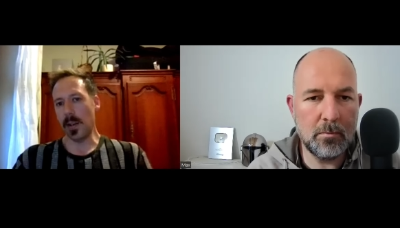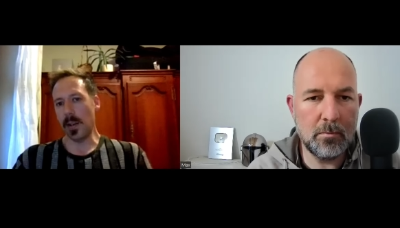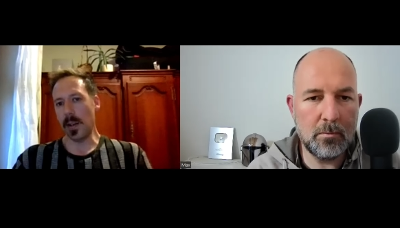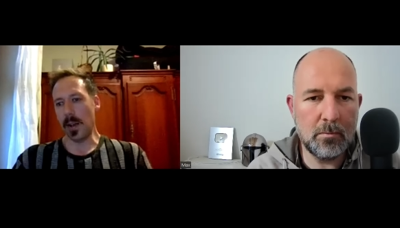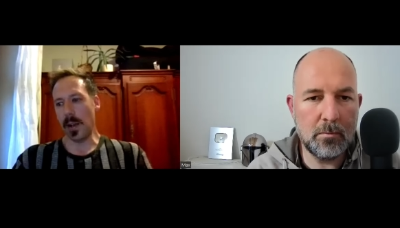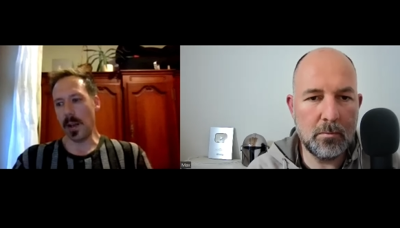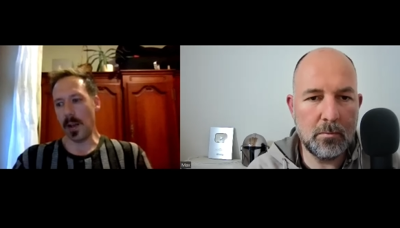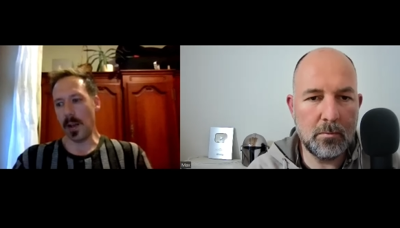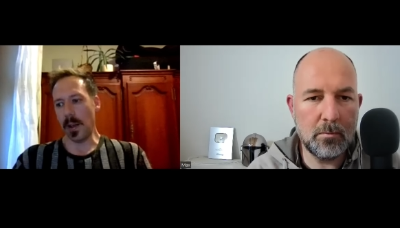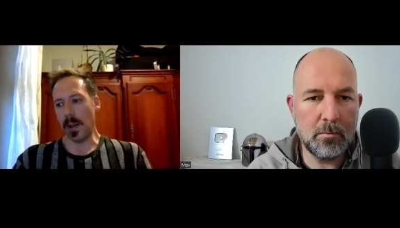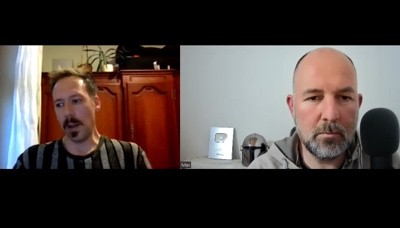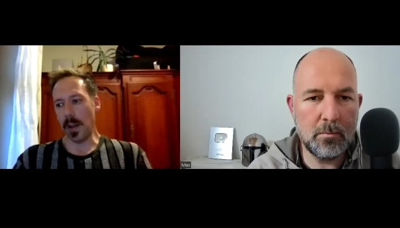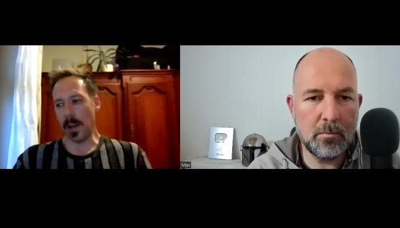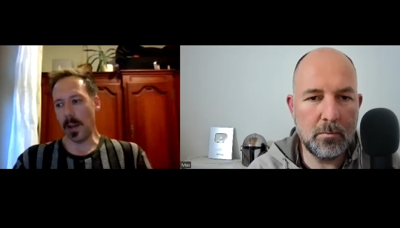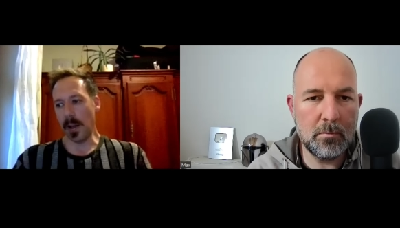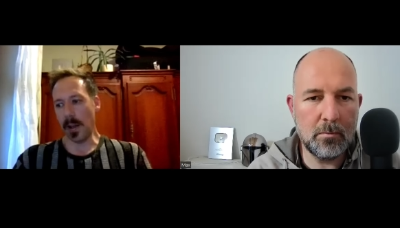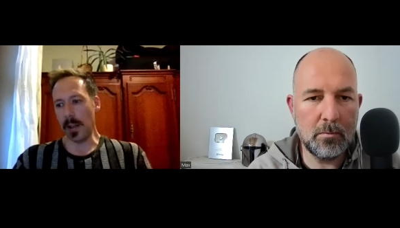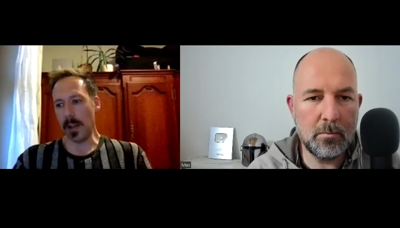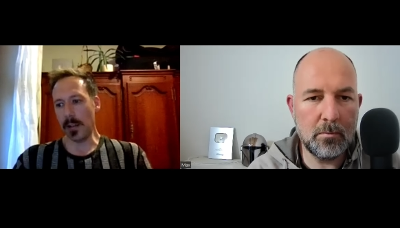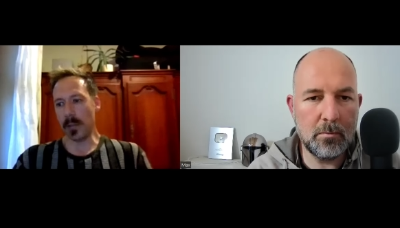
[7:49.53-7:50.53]
Speaker 1: Uh,
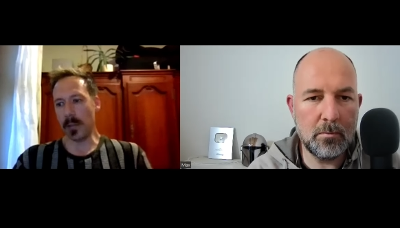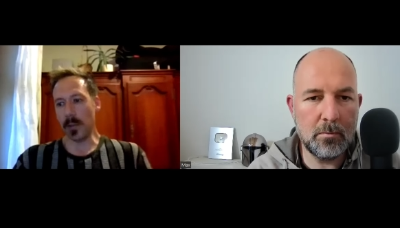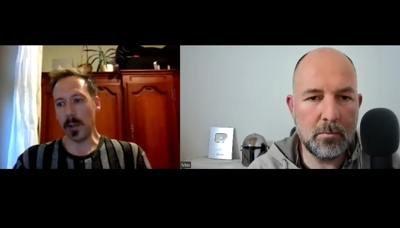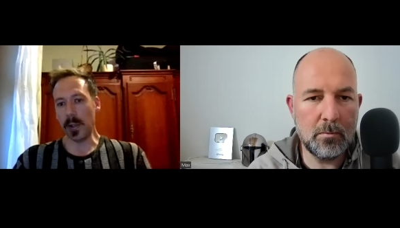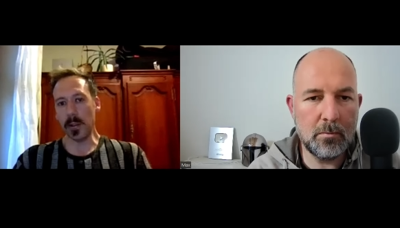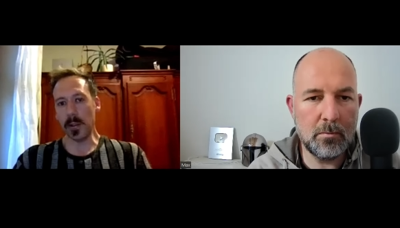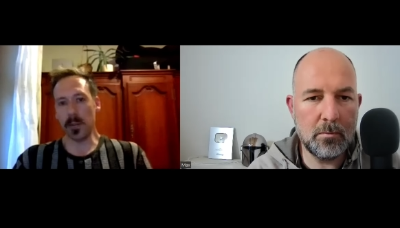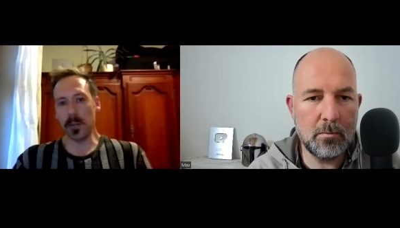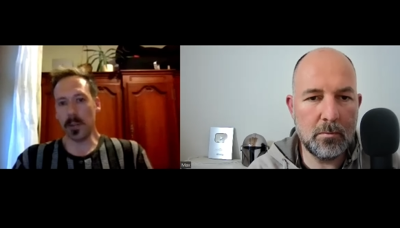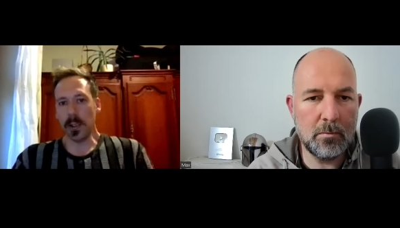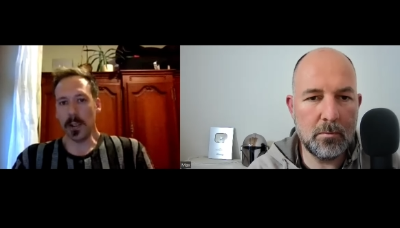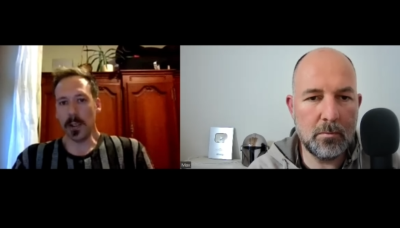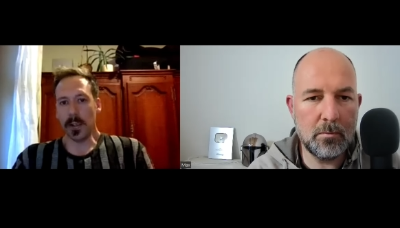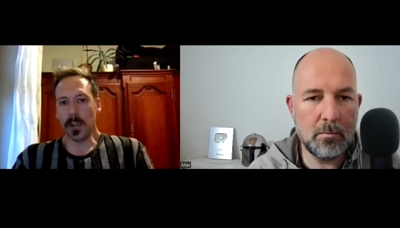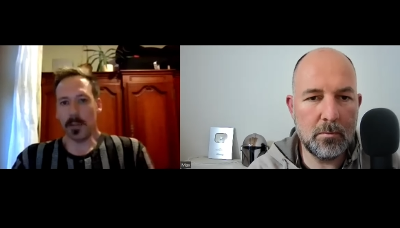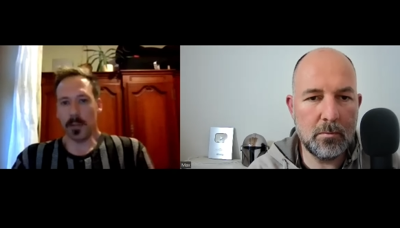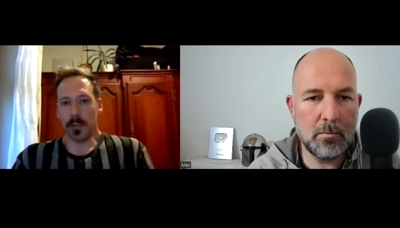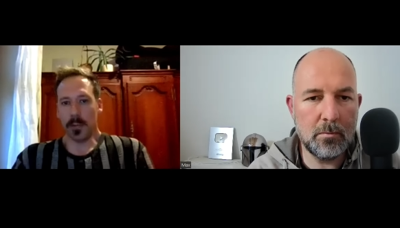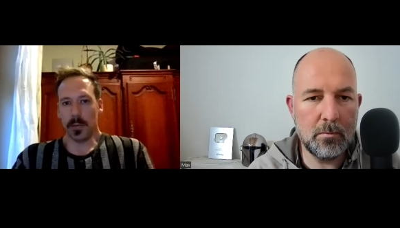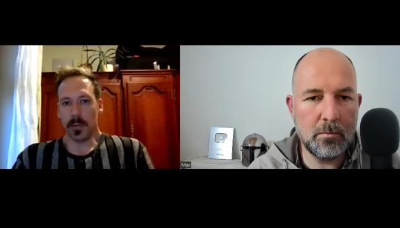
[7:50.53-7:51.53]
and so I could get
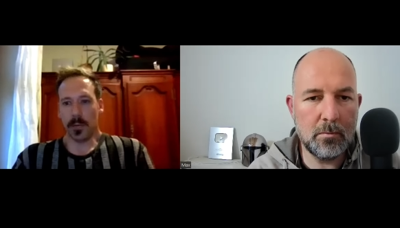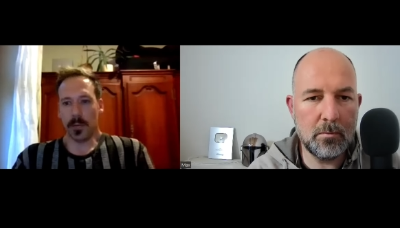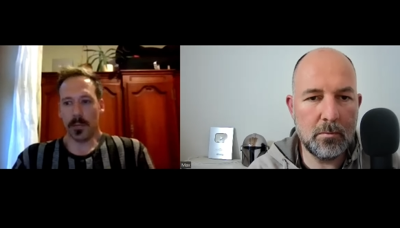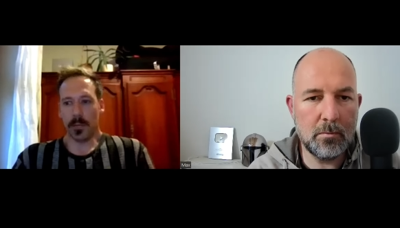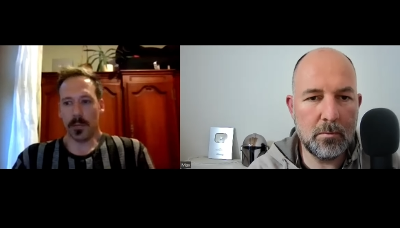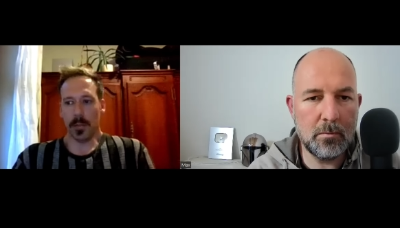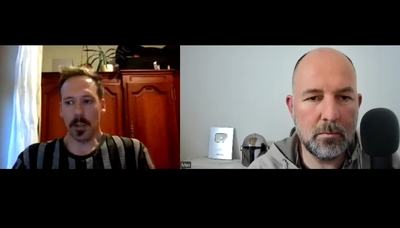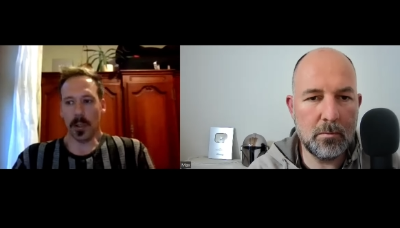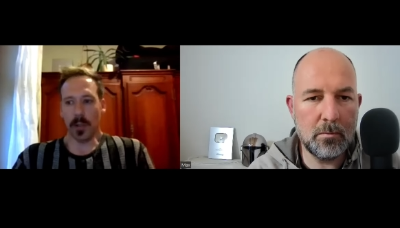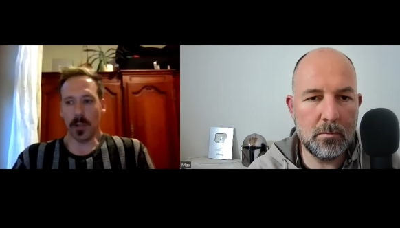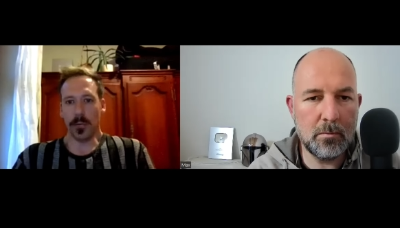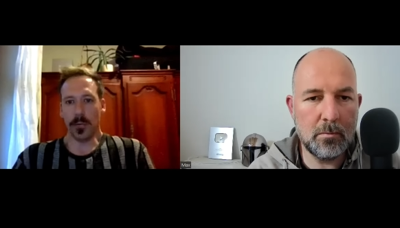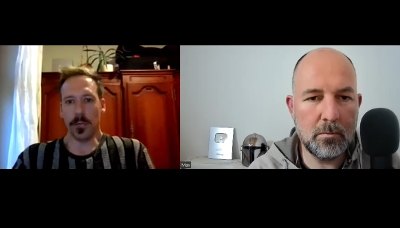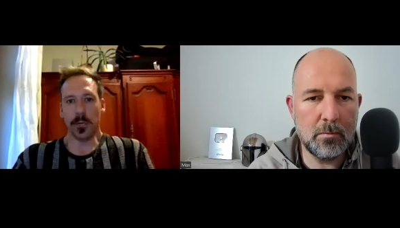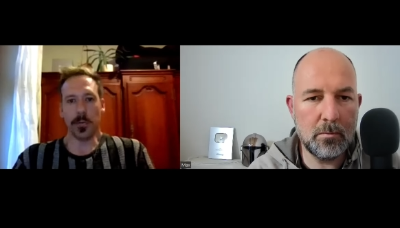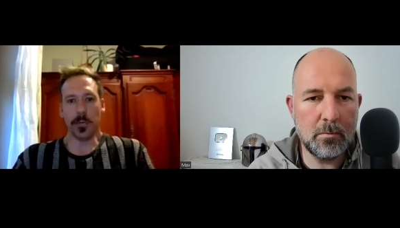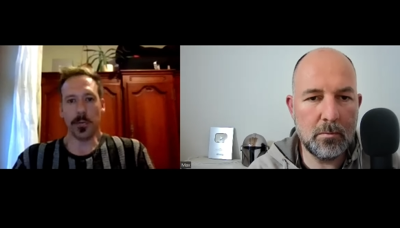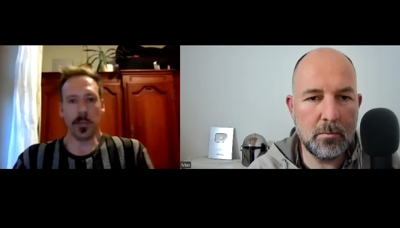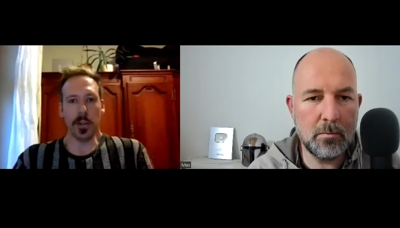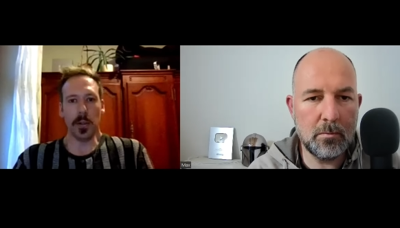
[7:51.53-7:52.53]
it, you know,
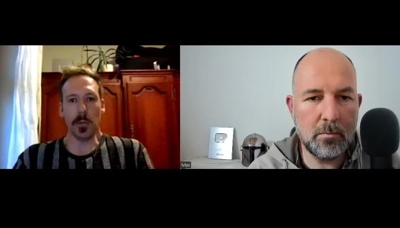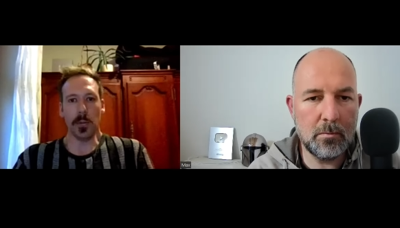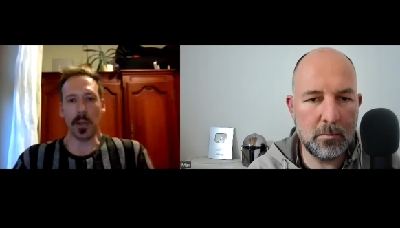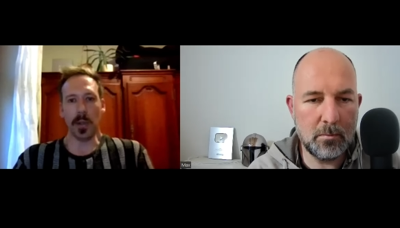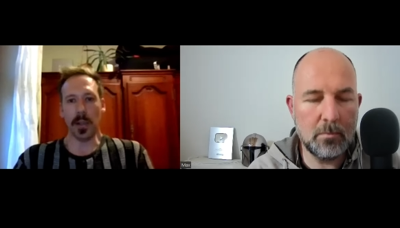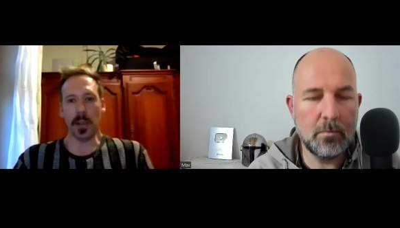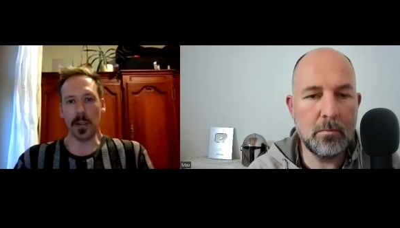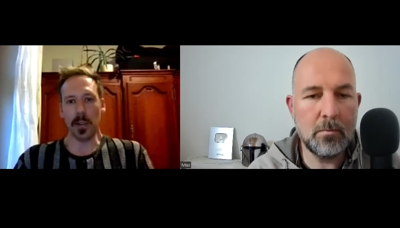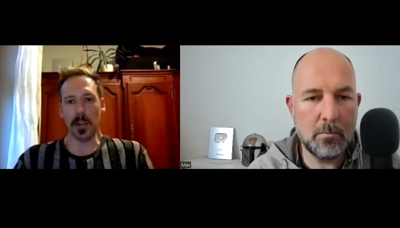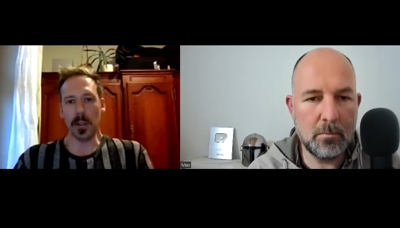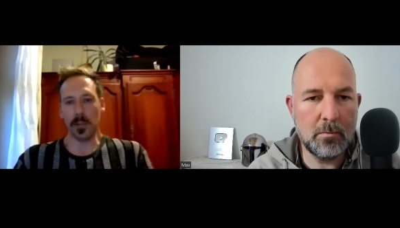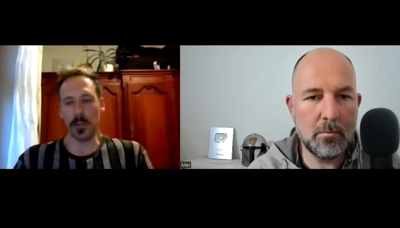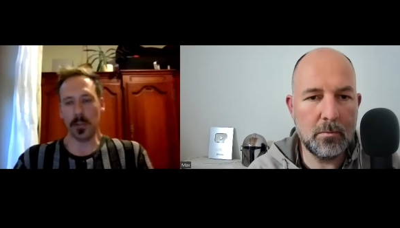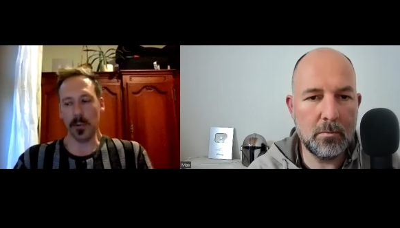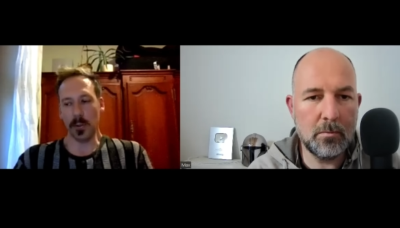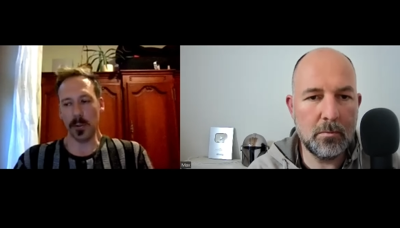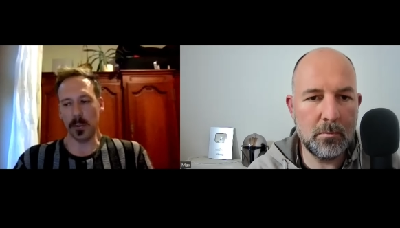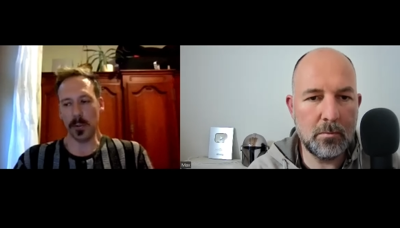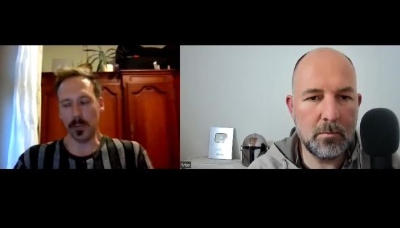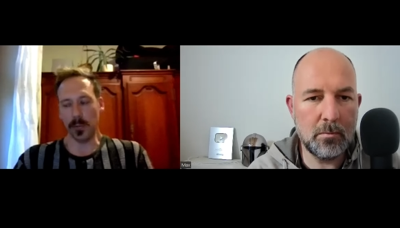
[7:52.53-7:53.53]
for free without the
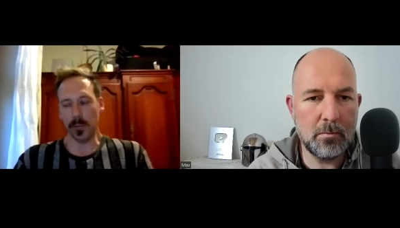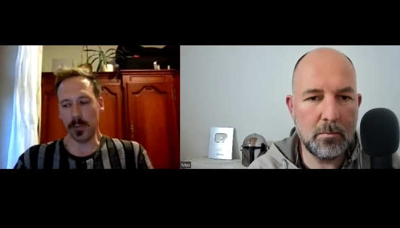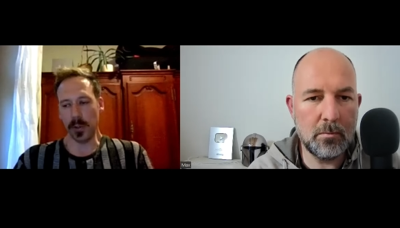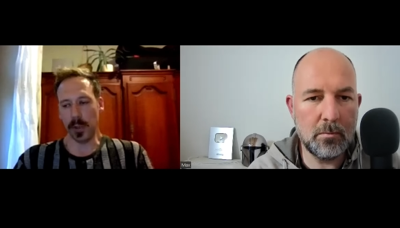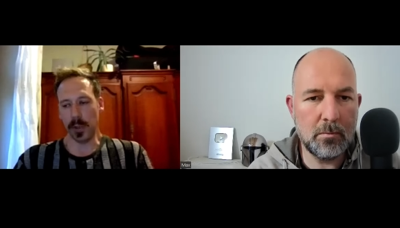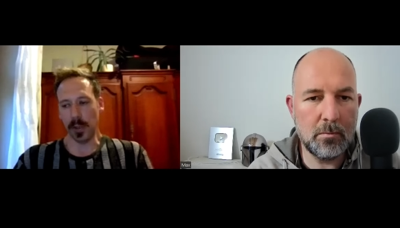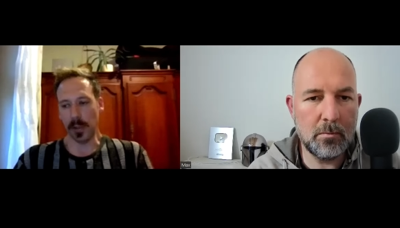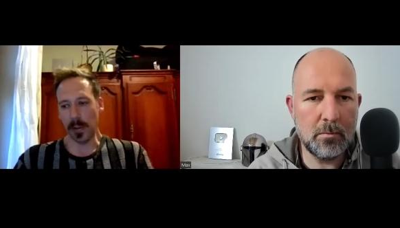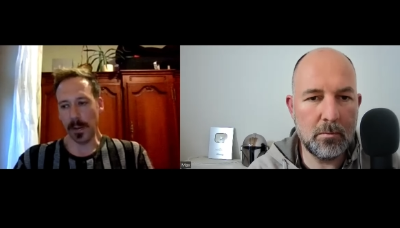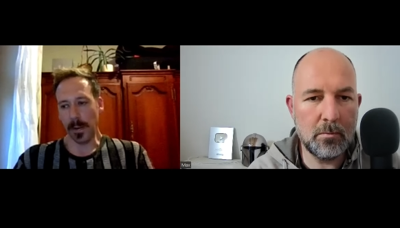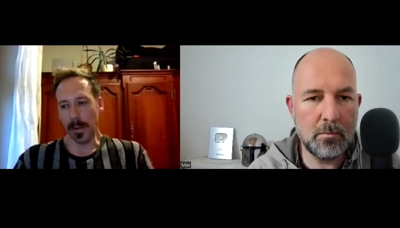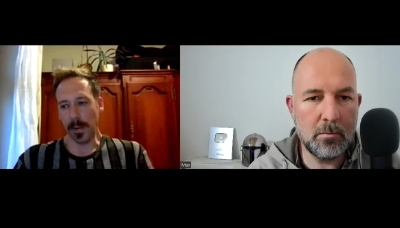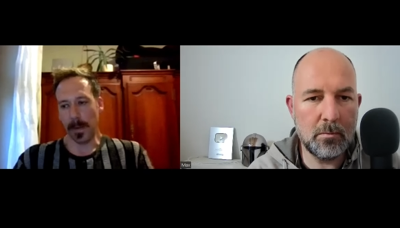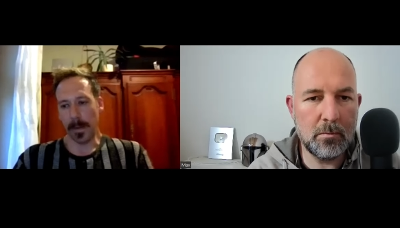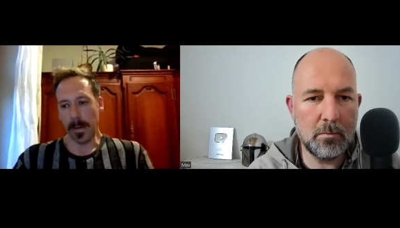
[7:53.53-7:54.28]
tuition fee.